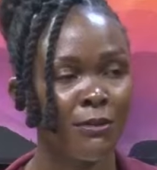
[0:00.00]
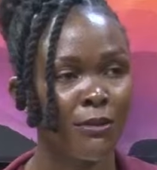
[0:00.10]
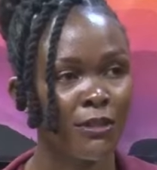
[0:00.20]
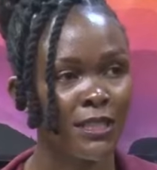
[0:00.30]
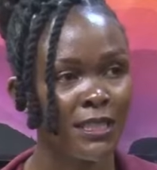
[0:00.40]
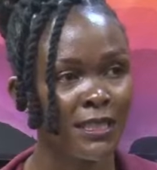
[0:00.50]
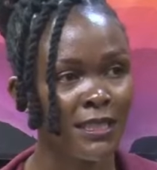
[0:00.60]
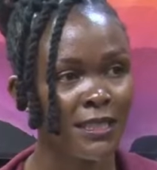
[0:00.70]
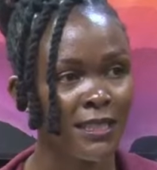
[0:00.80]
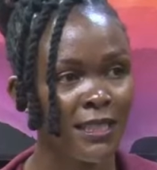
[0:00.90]

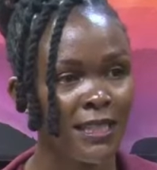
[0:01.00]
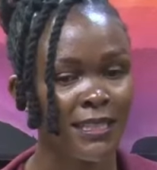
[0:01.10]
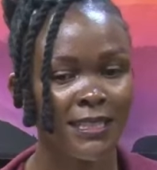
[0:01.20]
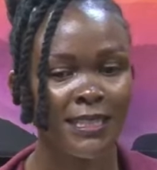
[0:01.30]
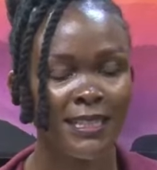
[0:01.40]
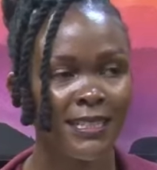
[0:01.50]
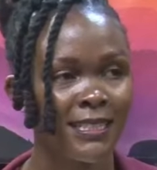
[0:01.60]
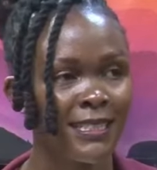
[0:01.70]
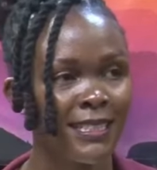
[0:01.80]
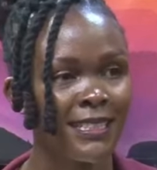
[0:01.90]
watching and started
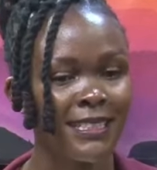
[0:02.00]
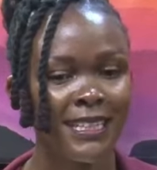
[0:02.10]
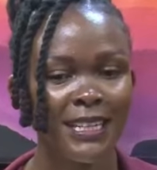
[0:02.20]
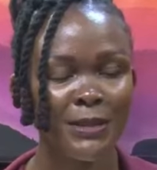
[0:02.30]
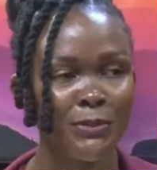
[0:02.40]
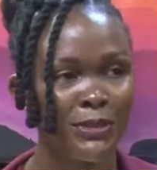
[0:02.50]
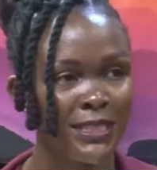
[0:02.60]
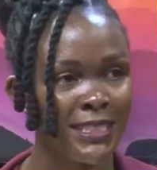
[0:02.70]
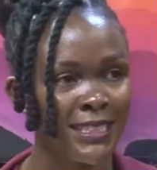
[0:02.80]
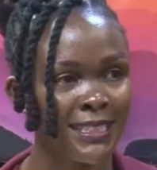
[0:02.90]
seeing
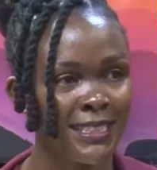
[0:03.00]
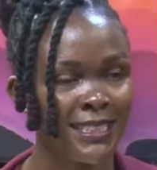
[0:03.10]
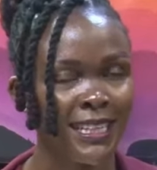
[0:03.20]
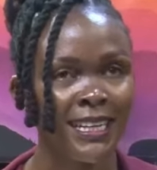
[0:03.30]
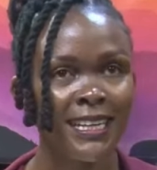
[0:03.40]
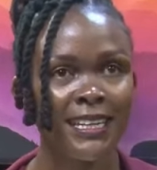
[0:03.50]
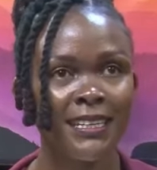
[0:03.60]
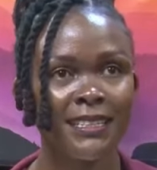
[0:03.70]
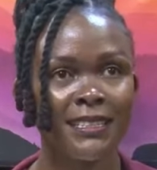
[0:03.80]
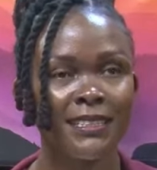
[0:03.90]
celebrities
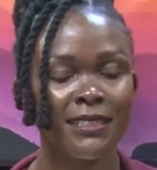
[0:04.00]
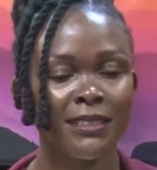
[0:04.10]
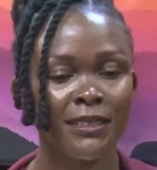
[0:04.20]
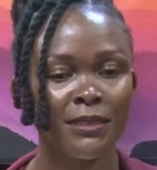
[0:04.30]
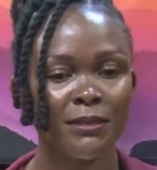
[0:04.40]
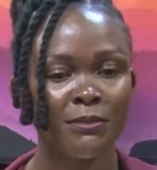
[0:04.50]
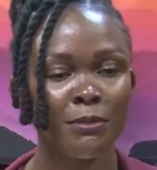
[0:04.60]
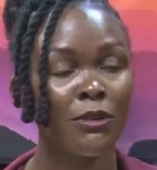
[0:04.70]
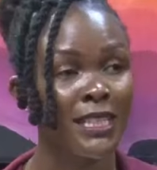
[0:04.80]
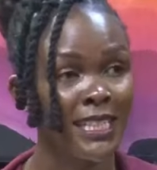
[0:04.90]
and
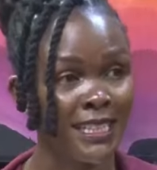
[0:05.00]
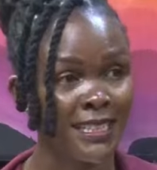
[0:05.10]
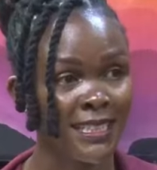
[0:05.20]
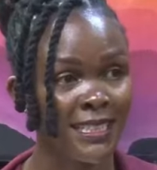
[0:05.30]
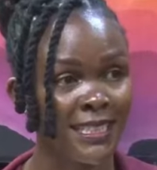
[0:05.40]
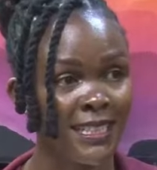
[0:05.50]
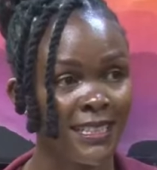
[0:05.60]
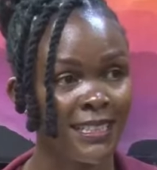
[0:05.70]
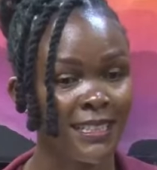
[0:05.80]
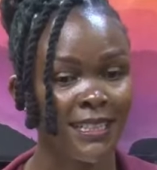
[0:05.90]
models,
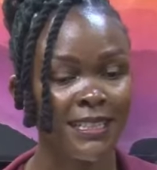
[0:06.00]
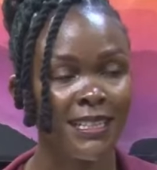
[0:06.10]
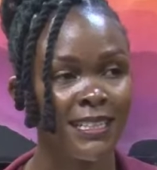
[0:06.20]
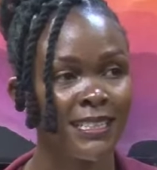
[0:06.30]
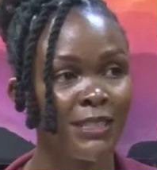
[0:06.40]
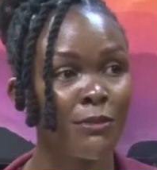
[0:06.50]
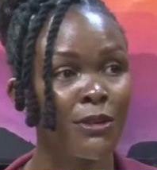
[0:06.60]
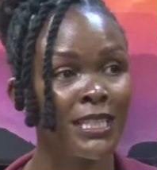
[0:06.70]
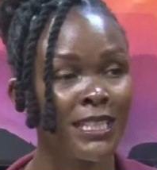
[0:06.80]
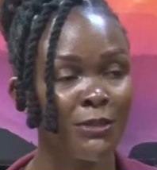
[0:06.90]
and she
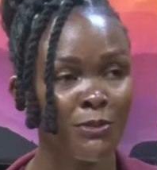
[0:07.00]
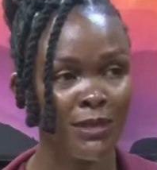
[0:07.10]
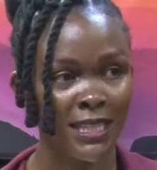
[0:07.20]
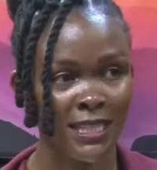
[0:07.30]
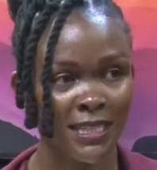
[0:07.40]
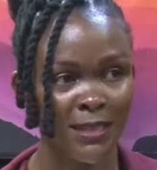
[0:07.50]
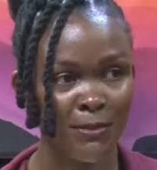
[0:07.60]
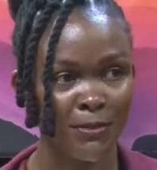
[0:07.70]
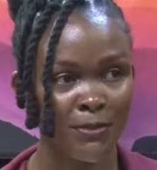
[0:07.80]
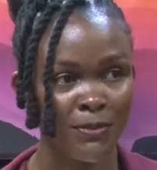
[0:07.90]
wanted to be like
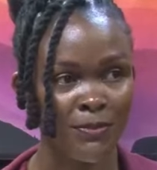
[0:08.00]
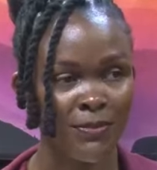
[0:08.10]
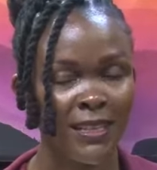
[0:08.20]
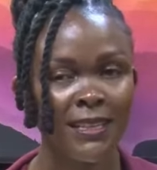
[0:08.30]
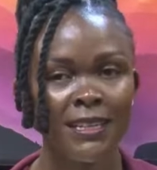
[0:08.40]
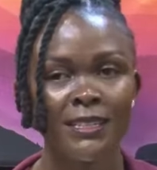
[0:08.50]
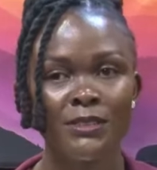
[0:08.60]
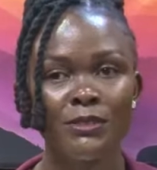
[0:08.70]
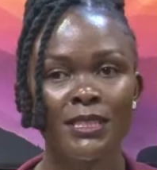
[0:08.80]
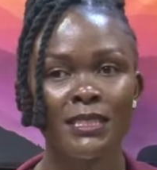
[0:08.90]
them.
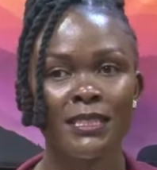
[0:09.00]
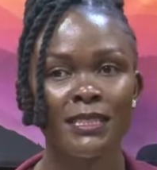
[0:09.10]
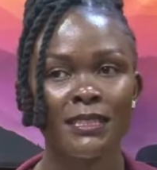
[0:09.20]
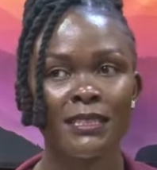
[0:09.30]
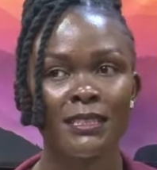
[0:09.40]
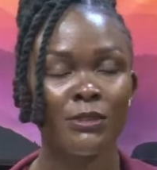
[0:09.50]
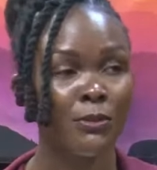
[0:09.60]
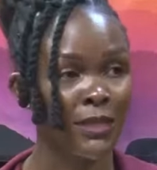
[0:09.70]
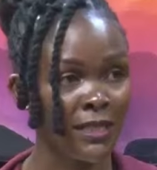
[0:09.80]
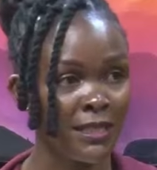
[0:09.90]
So she
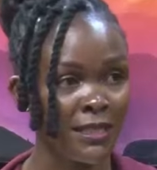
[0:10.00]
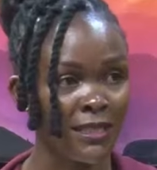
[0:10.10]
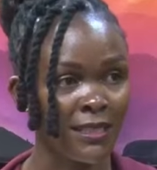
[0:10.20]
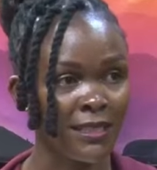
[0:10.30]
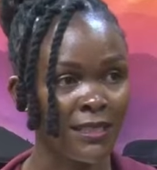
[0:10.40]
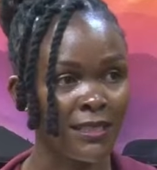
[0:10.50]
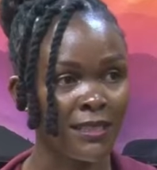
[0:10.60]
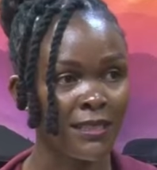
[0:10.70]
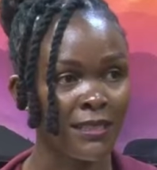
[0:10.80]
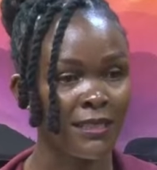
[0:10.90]
stopped eating.
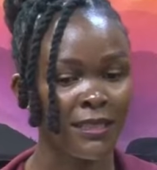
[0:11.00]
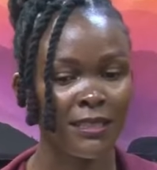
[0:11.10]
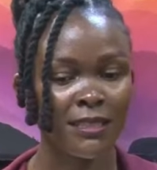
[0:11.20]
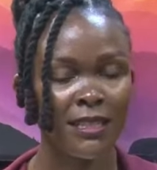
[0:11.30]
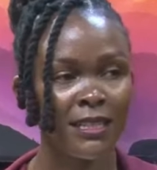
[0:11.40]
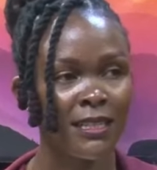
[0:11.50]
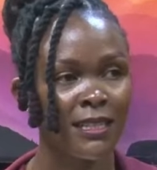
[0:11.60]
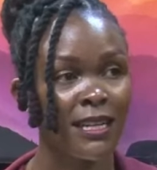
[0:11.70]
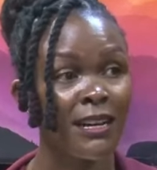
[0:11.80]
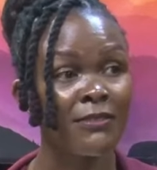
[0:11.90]
She
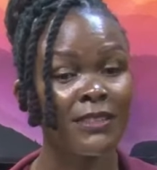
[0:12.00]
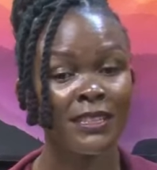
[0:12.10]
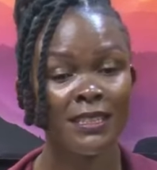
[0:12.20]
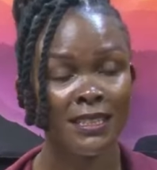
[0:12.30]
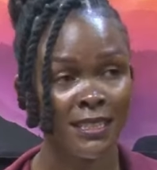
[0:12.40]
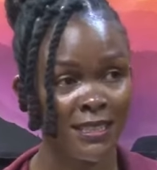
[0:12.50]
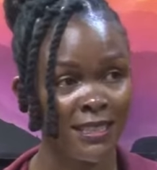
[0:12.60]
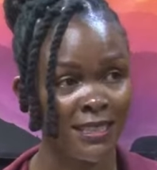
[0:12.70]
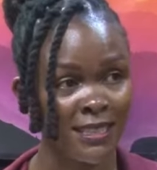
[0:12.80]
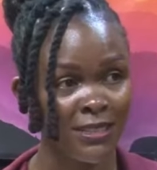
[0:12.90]
started having
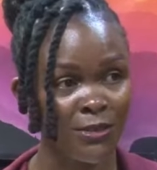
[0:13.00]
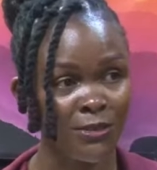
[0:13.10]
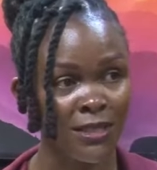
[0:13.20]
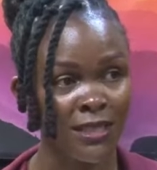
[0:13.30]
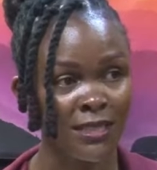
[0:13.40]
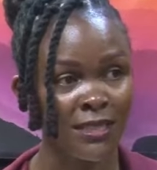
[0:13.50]
eating disorder.